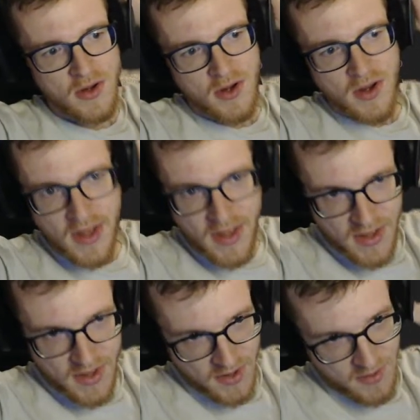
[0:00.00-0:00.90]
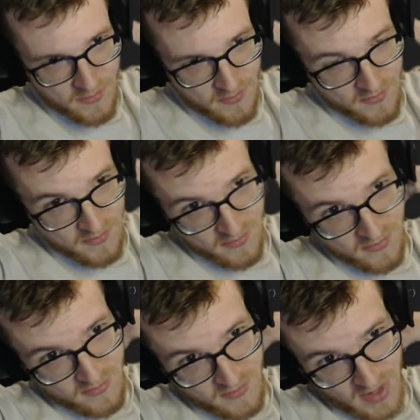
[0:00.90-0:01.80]
And
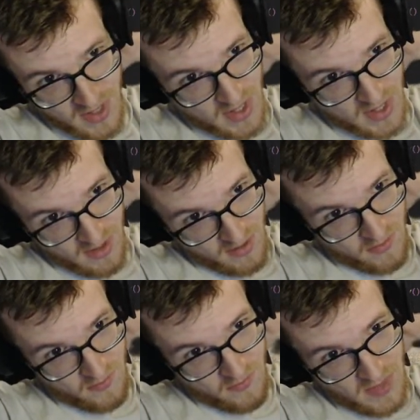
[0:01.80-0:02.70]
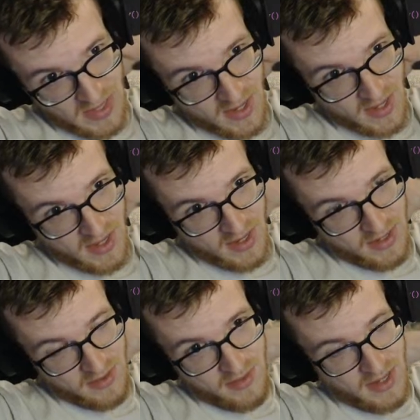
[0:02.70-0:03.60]

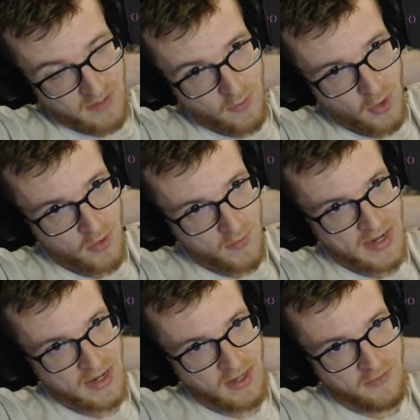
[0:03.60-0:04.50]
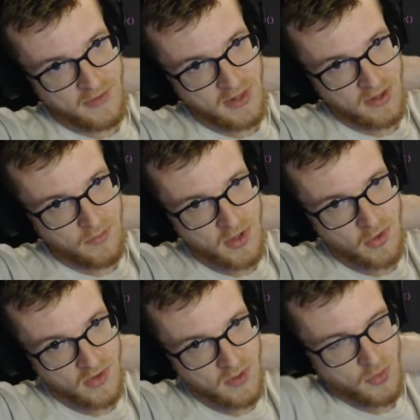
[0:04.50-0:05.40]
making them automatically filled in, because
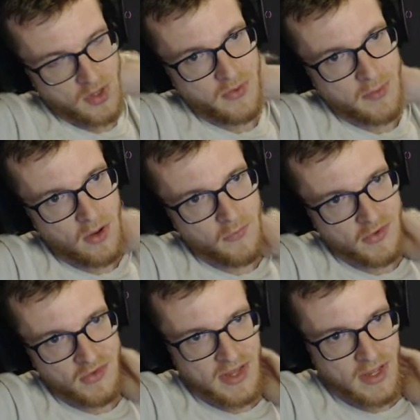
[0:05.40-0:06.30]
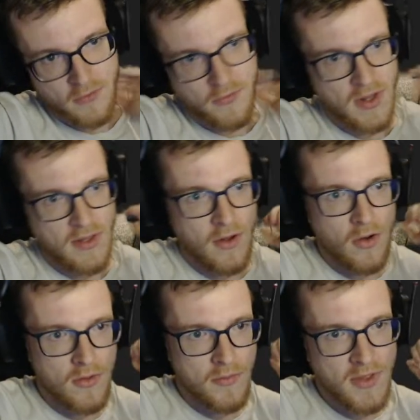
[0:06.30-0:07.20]
in the prefab I obviously cannot fill in all
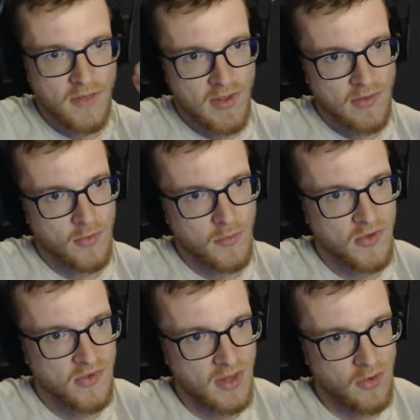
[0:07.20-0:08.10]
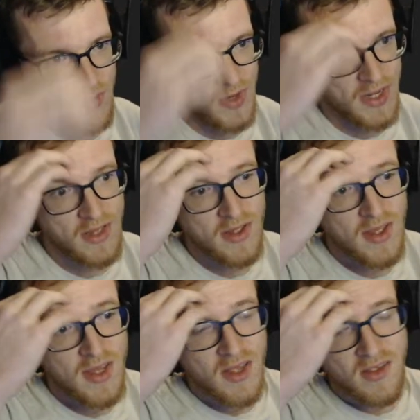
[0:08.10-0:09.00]
the TVs from the scene already.
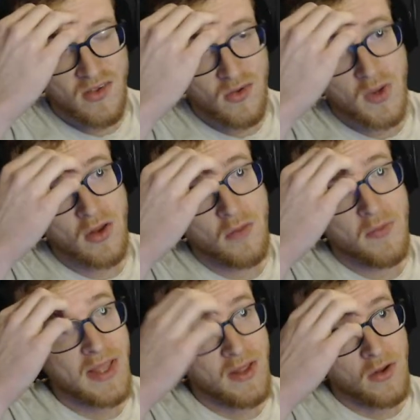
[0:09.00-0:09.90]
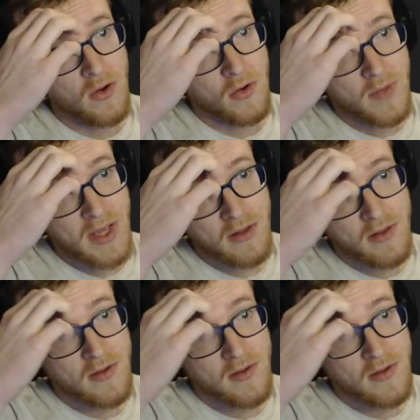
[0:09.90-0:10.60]
So we're gonna make that automated.